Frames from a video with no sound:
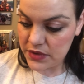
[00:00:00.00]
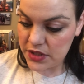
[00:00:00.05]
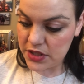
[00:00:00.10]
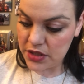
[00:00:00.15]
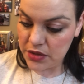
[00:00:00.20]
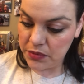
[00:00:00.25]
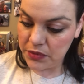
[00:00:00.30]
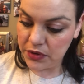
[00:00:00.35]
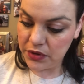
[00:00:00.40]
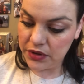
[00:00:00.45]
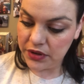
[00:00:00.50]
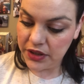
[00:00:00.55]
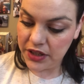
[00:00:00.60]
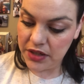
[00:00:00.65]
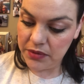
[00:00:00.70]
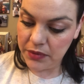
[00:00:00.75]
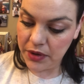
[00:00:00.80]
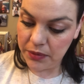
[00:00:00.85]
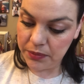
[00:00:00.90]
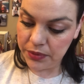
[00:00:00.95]
So I'm gonna
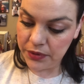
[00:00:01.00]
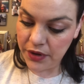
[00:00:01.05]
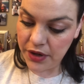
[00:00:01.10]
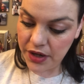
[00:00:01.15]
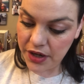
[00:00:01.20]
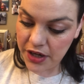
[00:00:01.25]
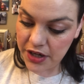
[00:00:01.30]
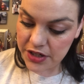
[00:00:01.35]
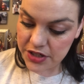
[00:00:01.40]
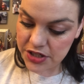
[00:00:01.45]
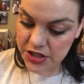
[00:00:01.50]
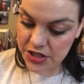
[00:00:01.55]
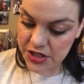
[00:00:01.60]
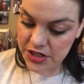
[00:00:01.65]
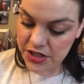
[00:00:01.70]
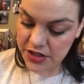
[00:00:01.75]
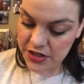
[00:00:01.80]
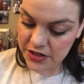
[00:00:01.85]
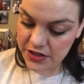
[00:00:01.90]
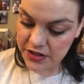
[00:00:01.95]
clean my brush.